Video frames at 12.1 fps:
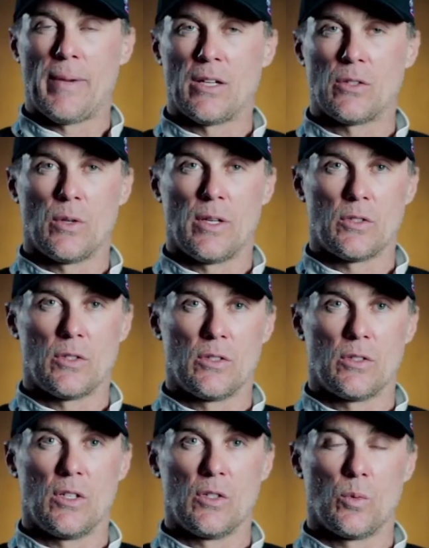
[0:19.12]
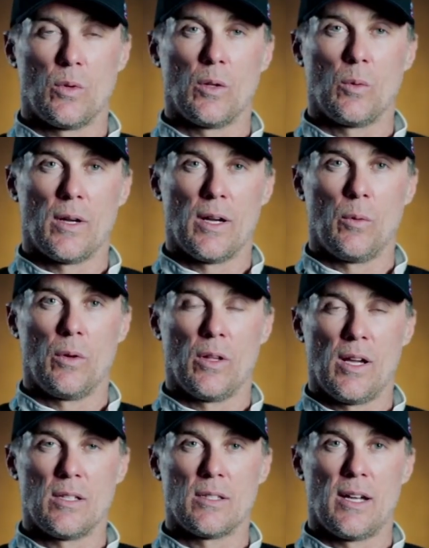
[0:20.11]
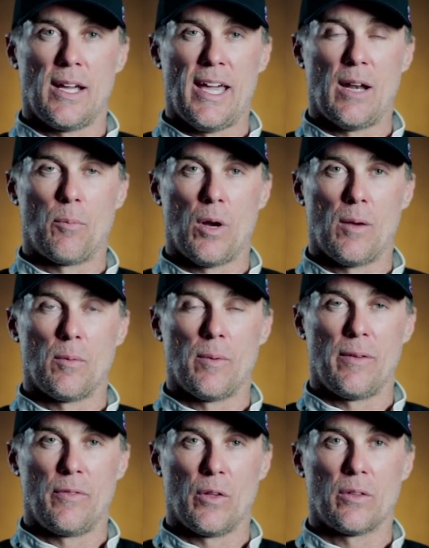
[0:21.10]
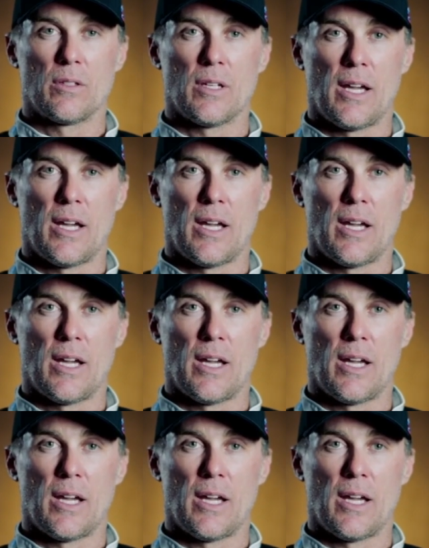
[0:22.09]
the backstretch is, is really when I realized that I had a problem. I felt the